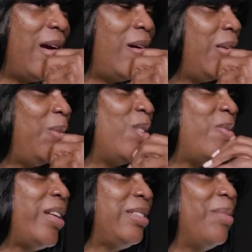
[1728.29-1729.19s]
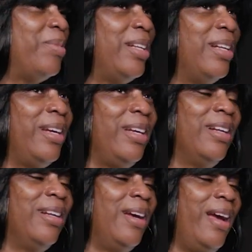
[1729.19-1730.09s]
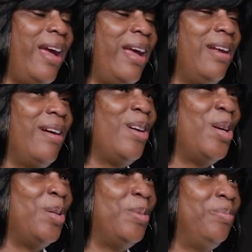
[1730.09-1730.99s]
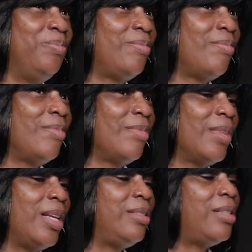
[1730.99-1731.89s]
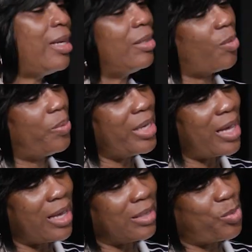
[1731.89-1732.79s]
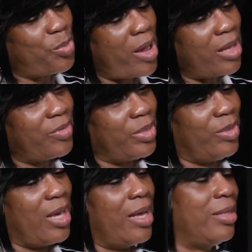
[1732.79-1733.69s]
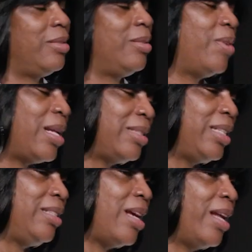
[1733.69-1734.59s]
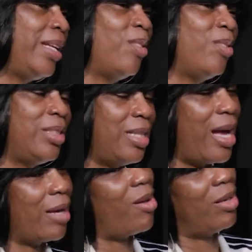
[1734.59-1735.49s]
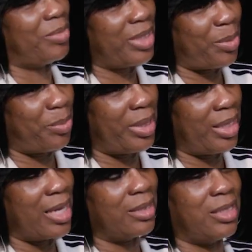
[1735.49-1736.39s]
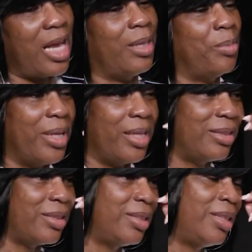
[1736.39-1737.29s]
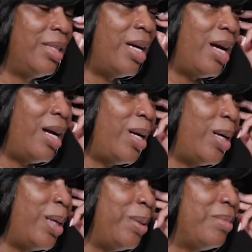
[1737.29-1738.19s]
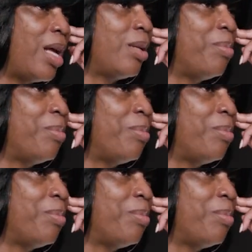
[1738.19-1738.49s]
I don't even know if I slept that night. And Johnny goes, Penny, I got a surprise for you guys. And when I say Johnny, or I call him JB, that's Johnny Buss, Dr.